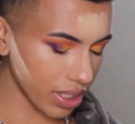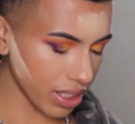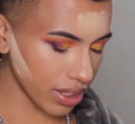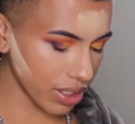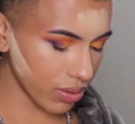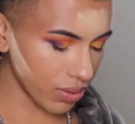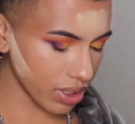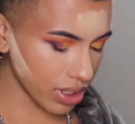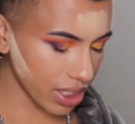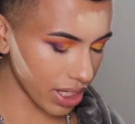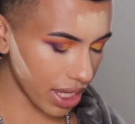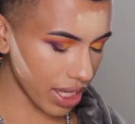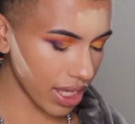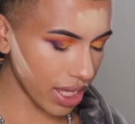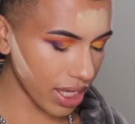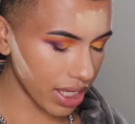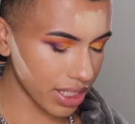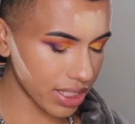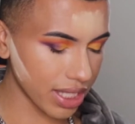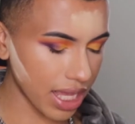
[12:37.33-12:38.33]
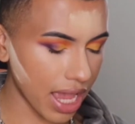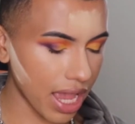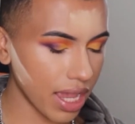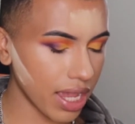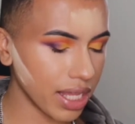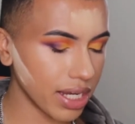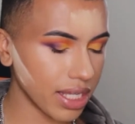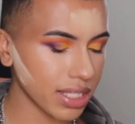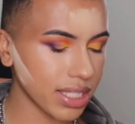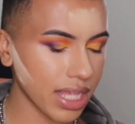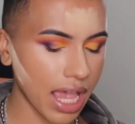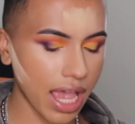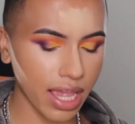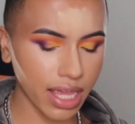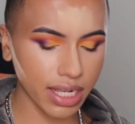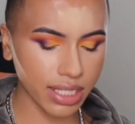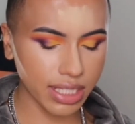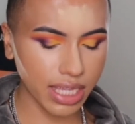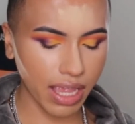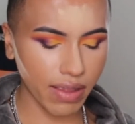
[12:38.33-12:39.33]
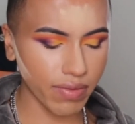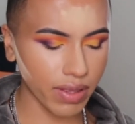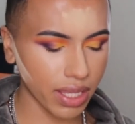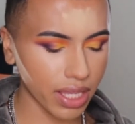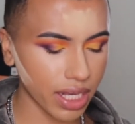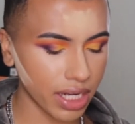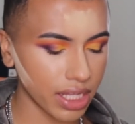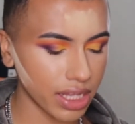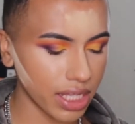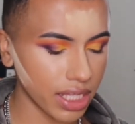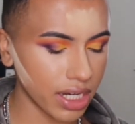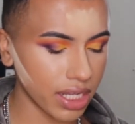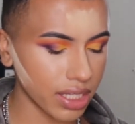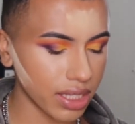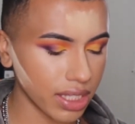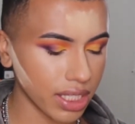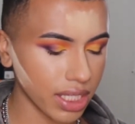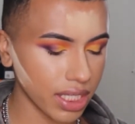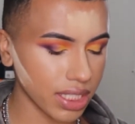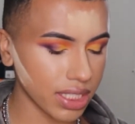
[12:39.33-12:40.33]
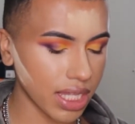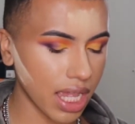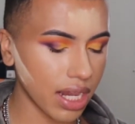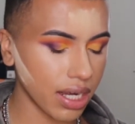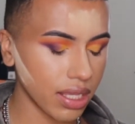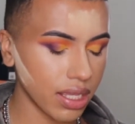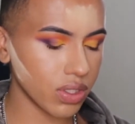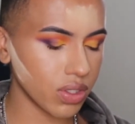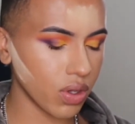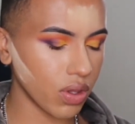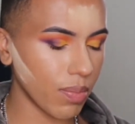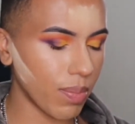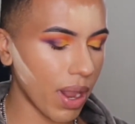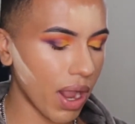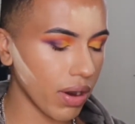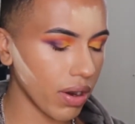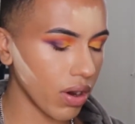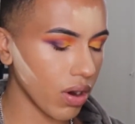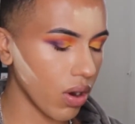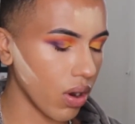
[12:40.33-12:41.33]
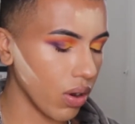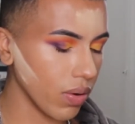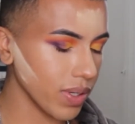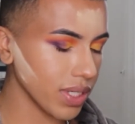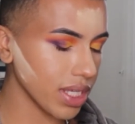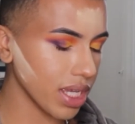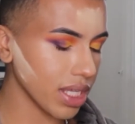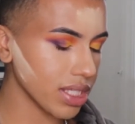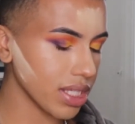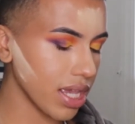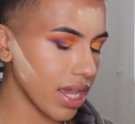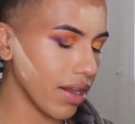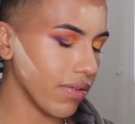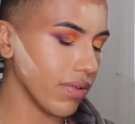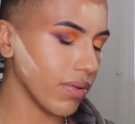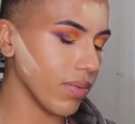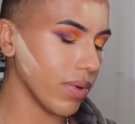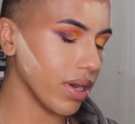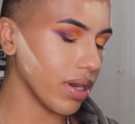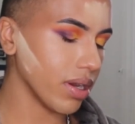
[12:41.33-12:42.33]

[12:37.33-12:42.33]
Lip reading: The only thing I hate is that it doesn't have like any lid on the inside, so the powder always gets everywhere.